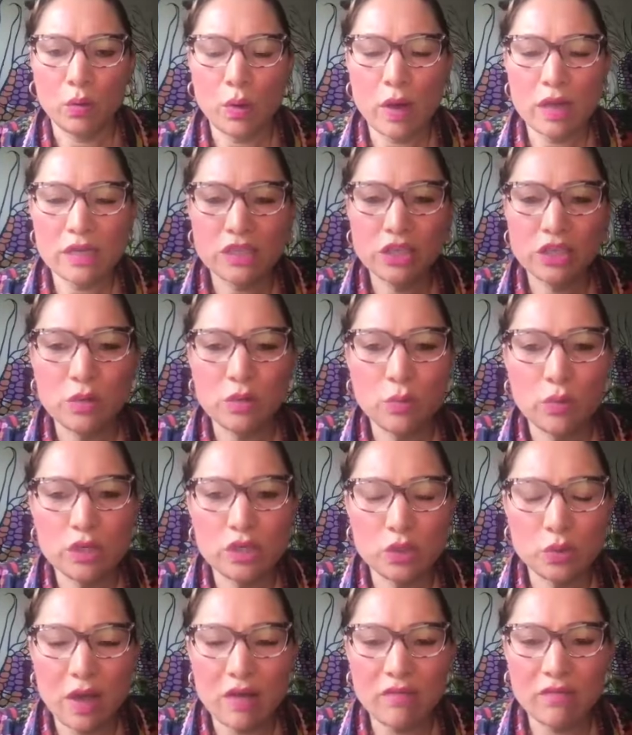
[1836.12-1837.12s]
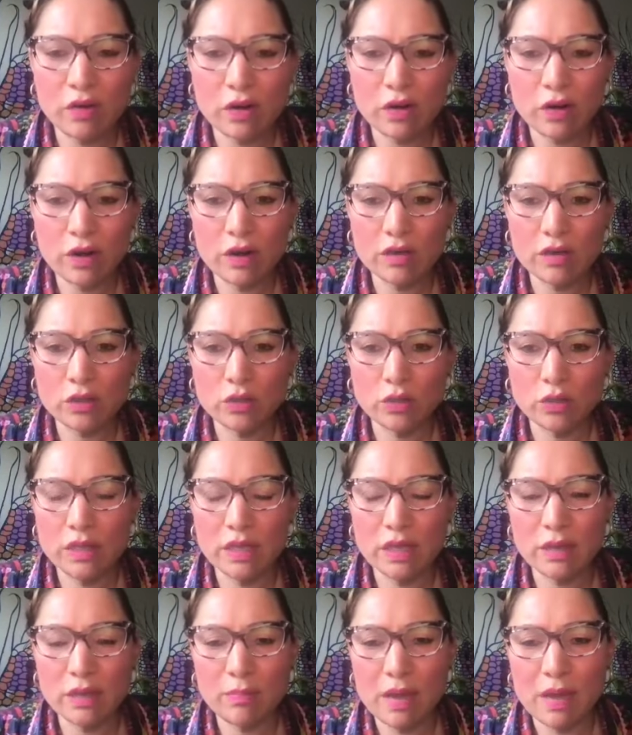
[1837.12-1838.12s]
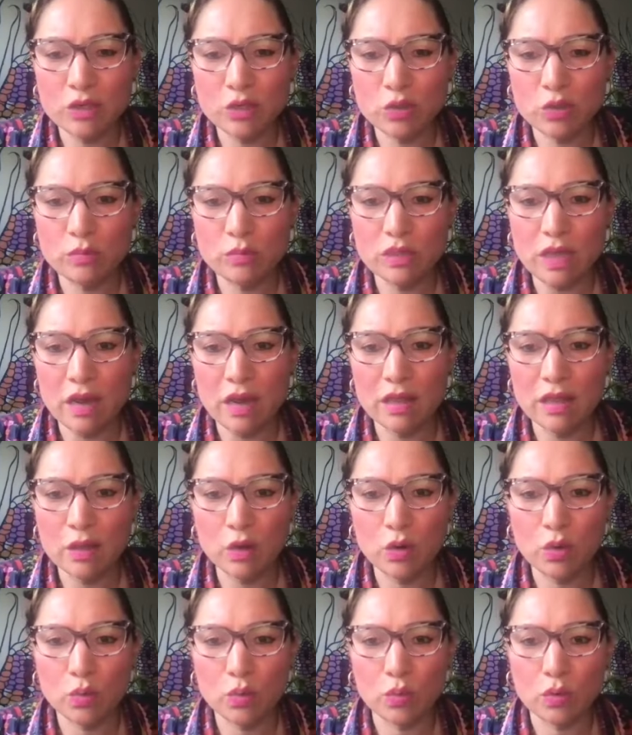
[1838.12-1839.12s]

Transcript: question would you ever do the mushrooms on the